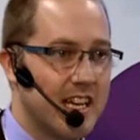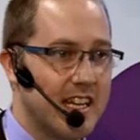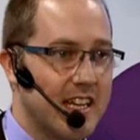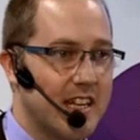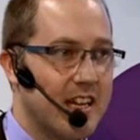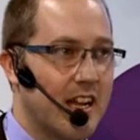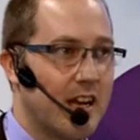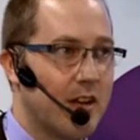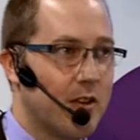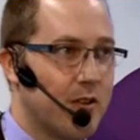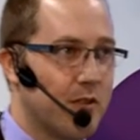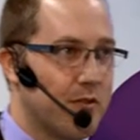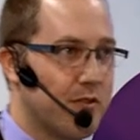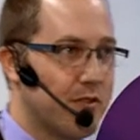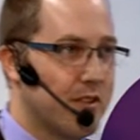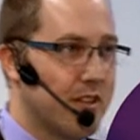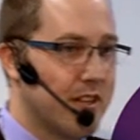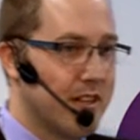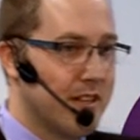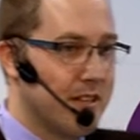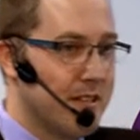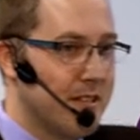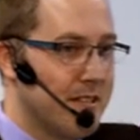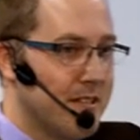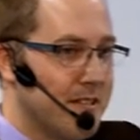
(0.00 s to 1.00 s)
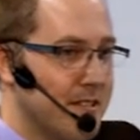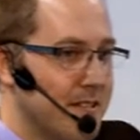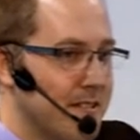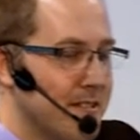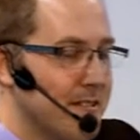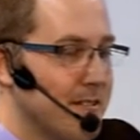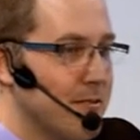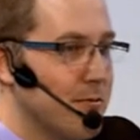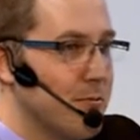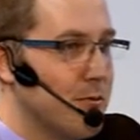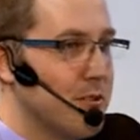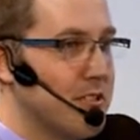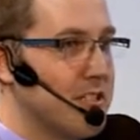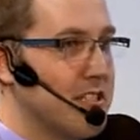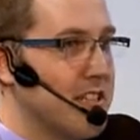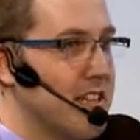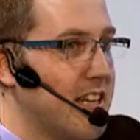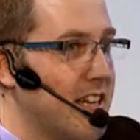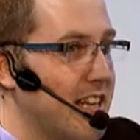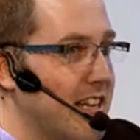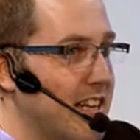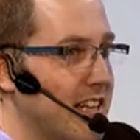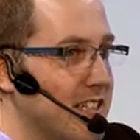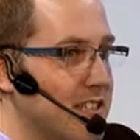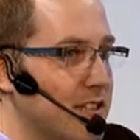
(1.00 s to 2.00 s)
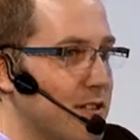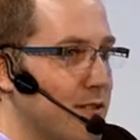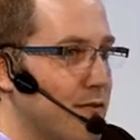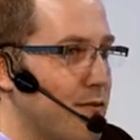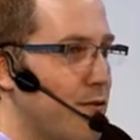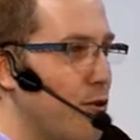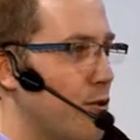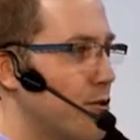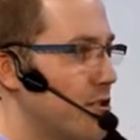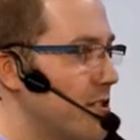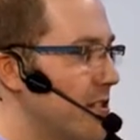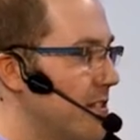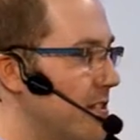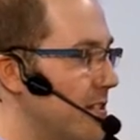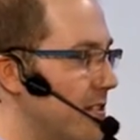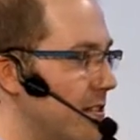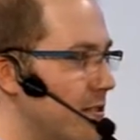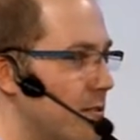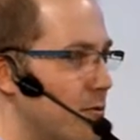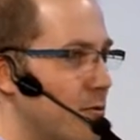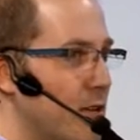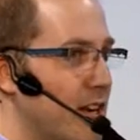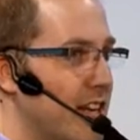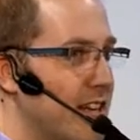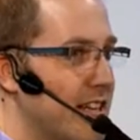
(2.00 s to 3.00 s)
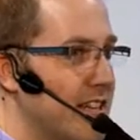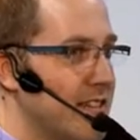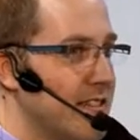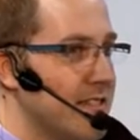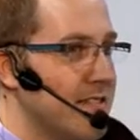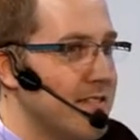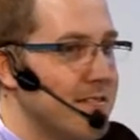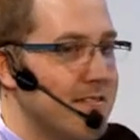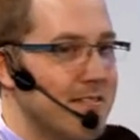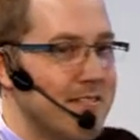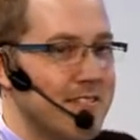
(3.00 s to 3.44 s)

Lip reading: get it out of the, what is it in English, a faucet, a crane.